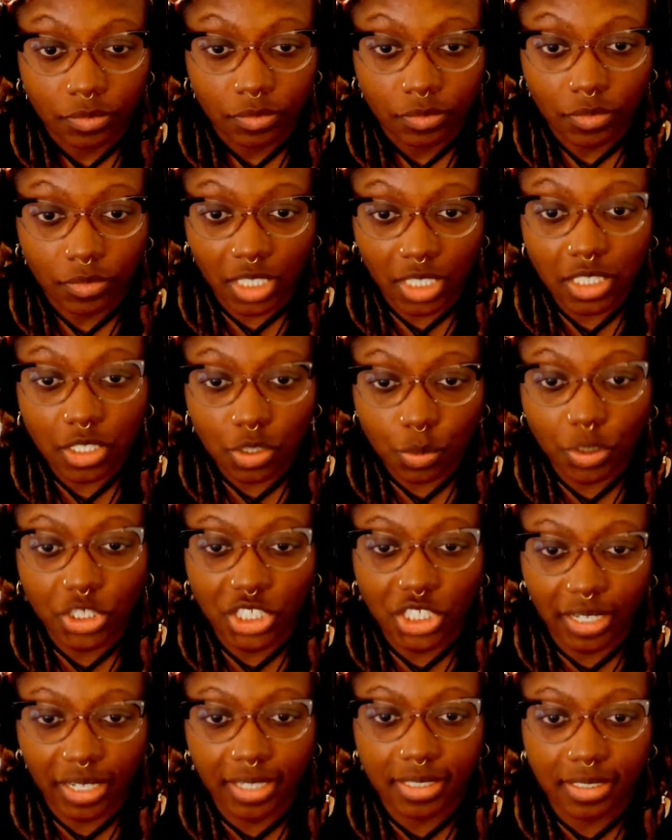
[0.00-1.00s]
This is what
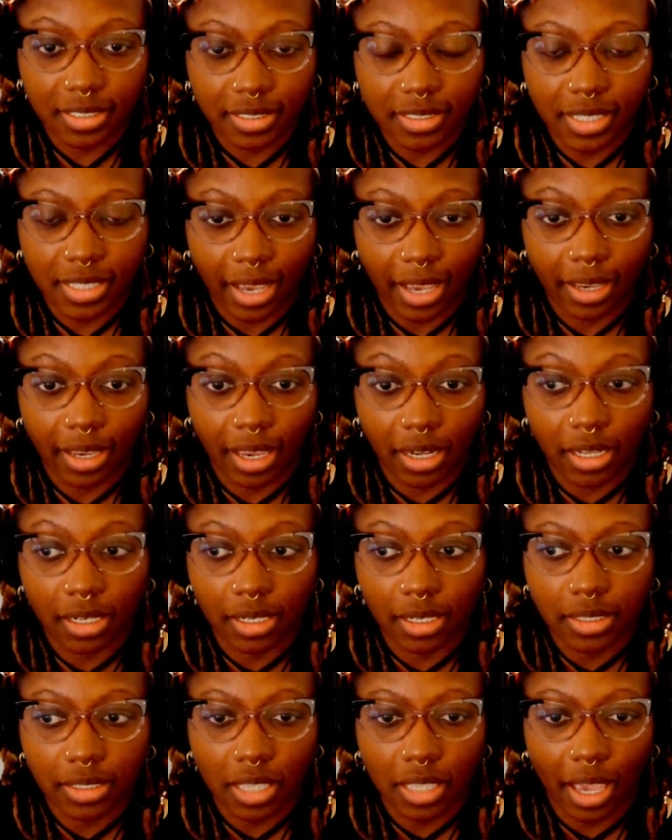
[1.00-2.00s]
change looks like, and it
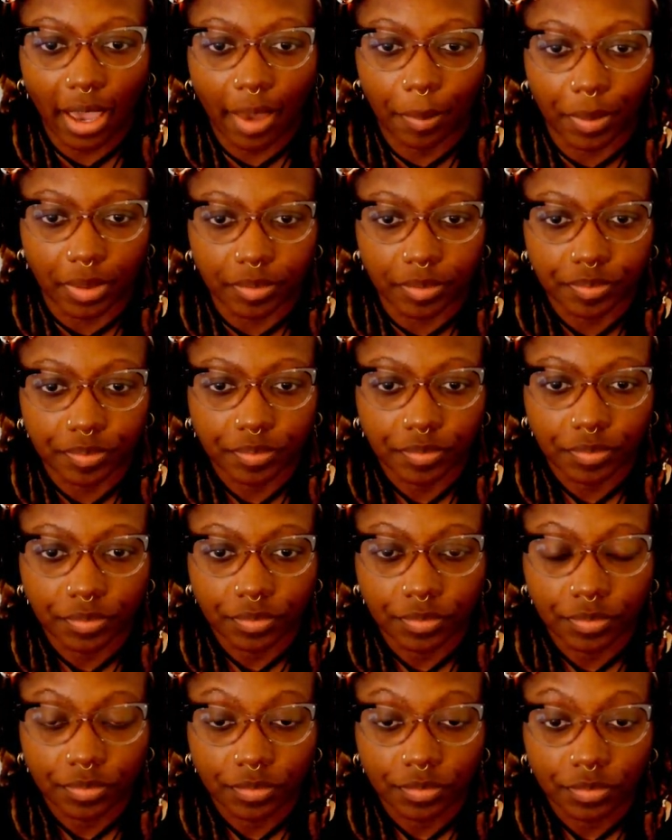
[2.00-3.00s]
needs to happen.
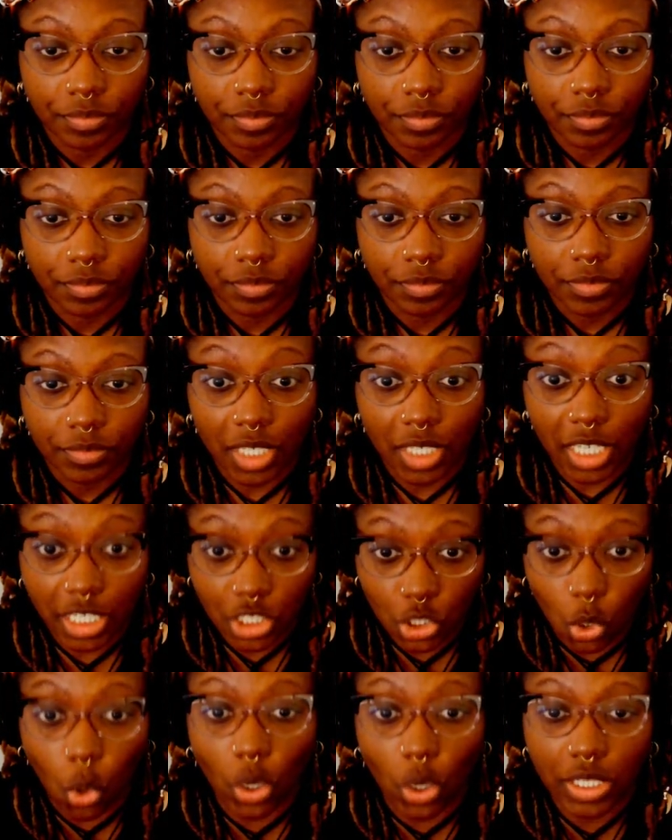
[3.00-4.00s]
It's
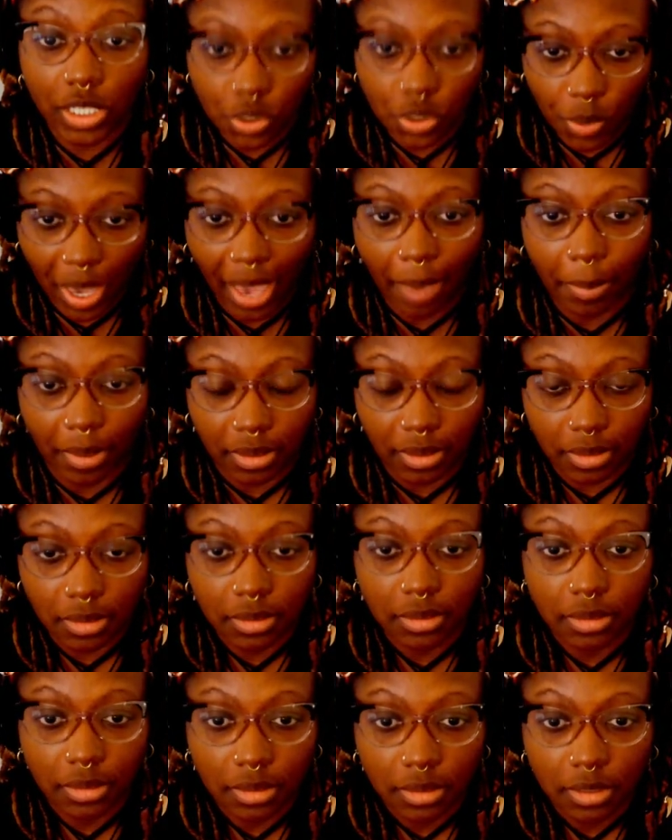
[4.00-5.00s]
going to happen.
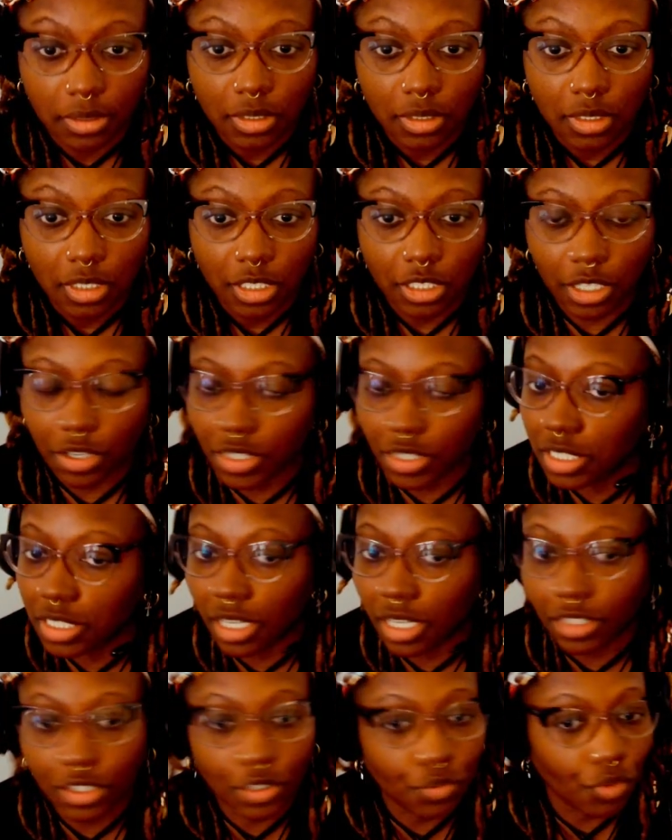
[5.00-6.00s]
There is
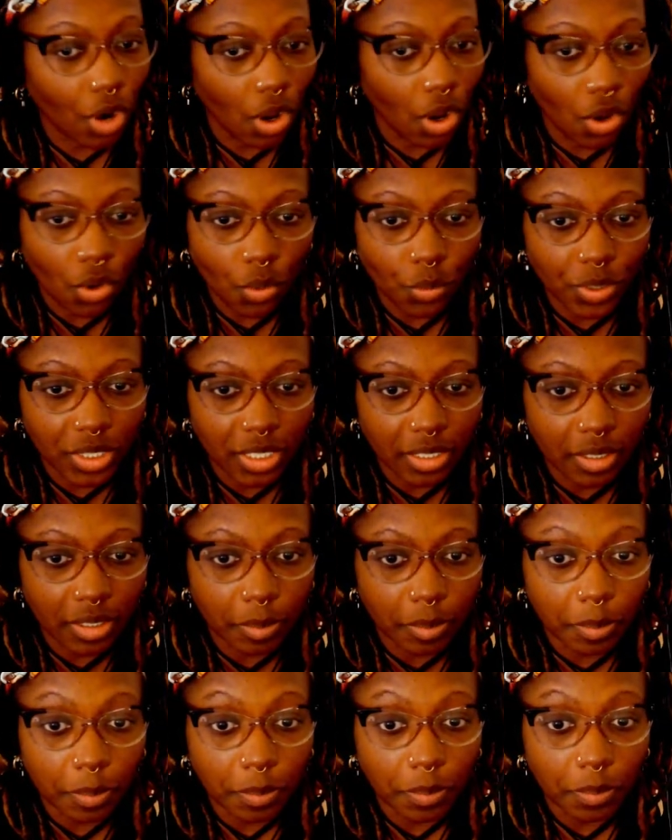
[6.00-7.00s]
nothing wrong with
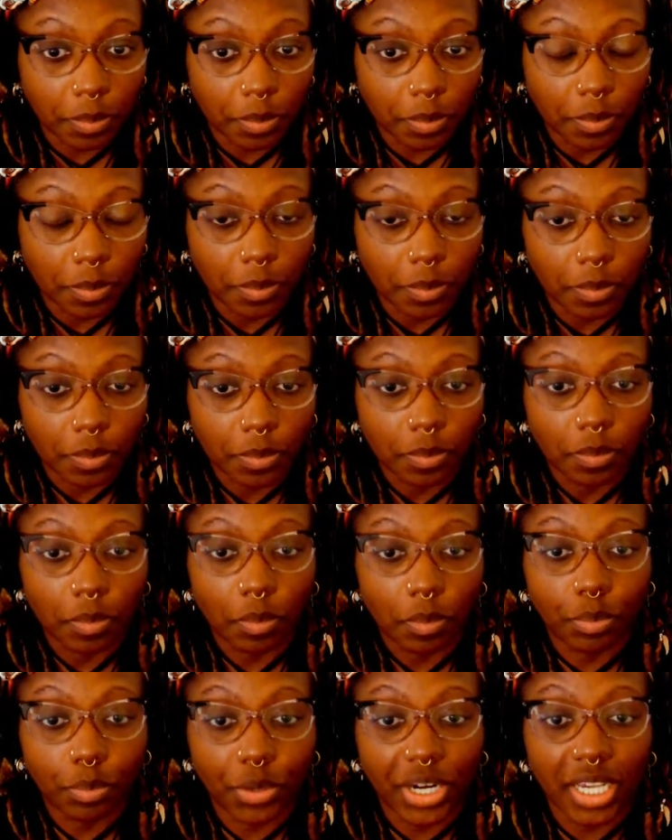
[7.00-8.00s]
them
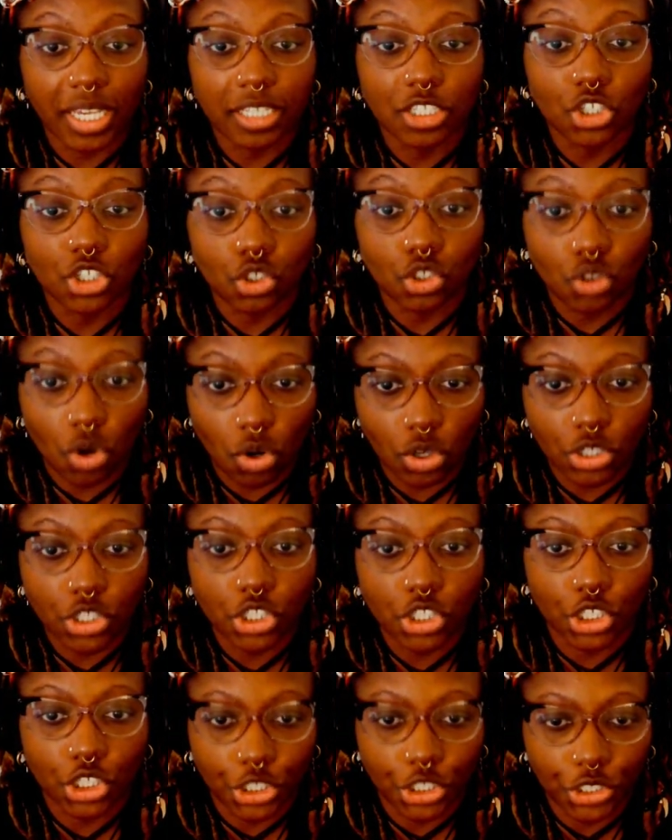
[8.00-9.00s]
bringing stronger
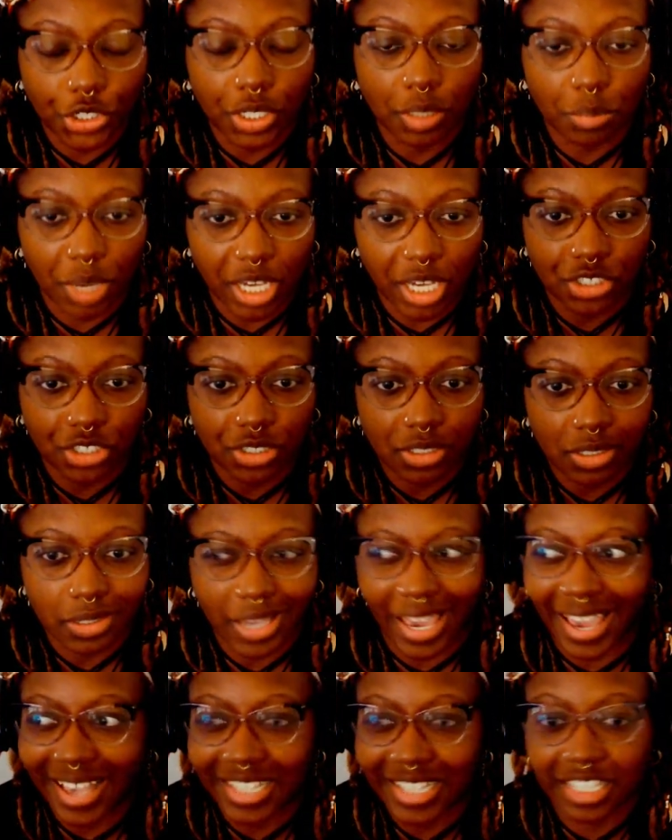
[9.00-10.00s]
security measures,
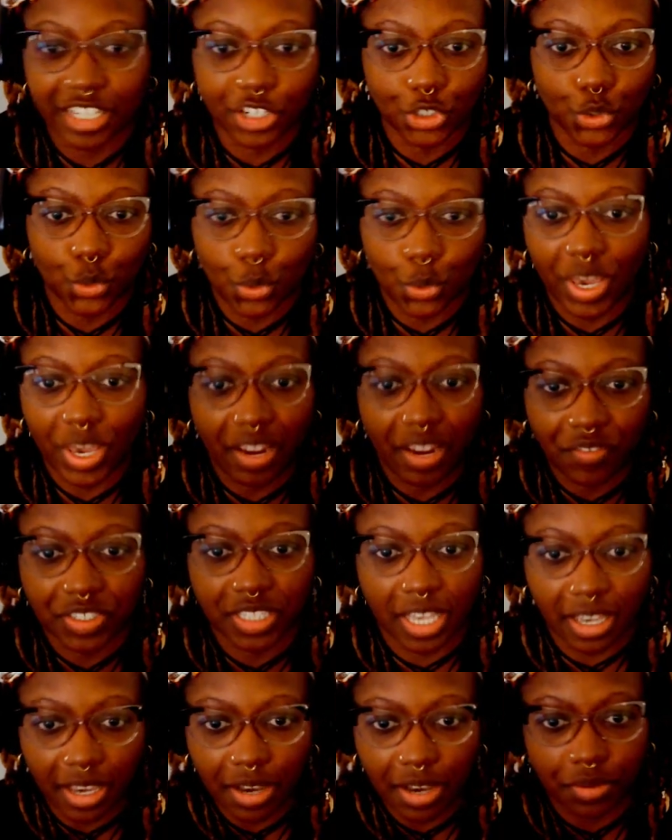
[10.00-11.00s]
as they're doing with
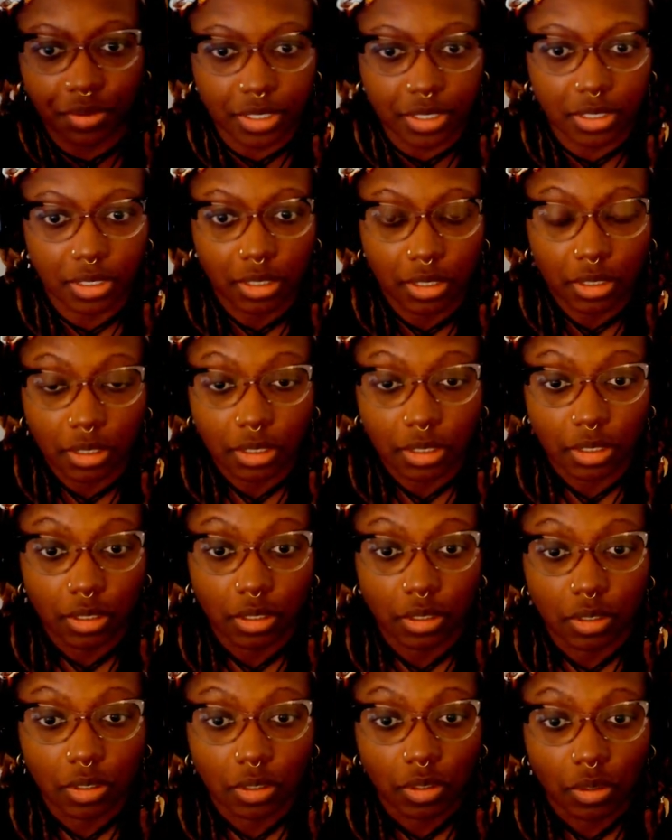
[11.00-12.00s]
everything else.
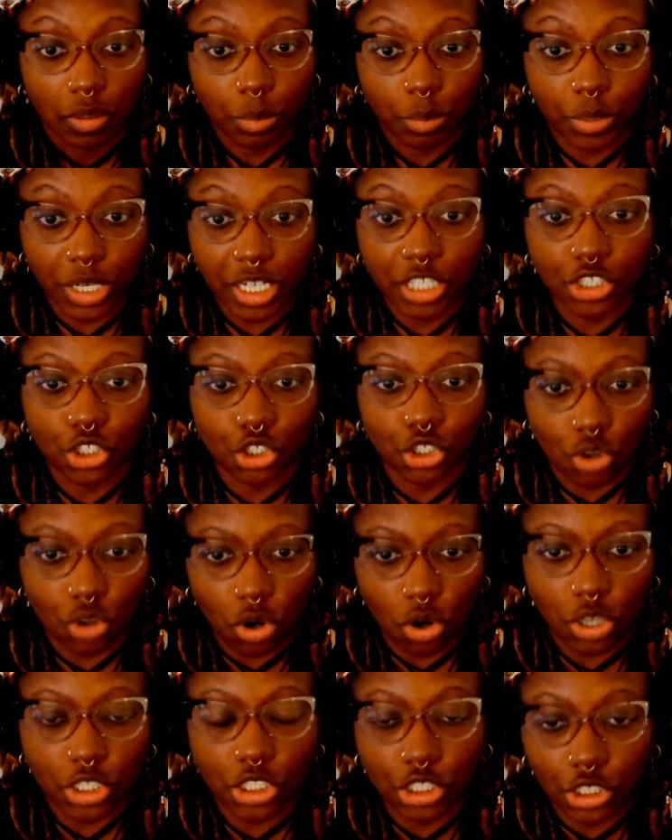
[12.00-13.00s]
Bringing
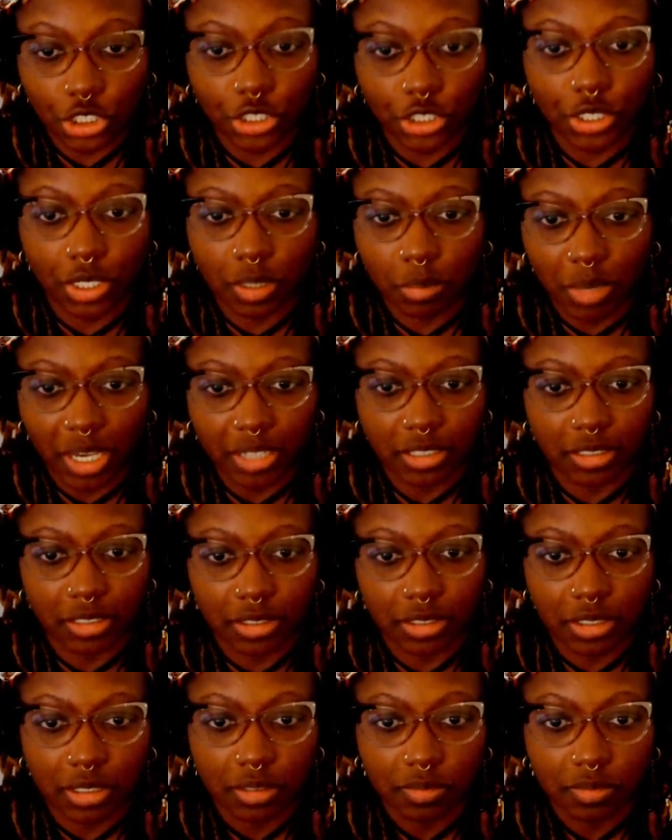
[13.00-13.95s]
stronger security measures,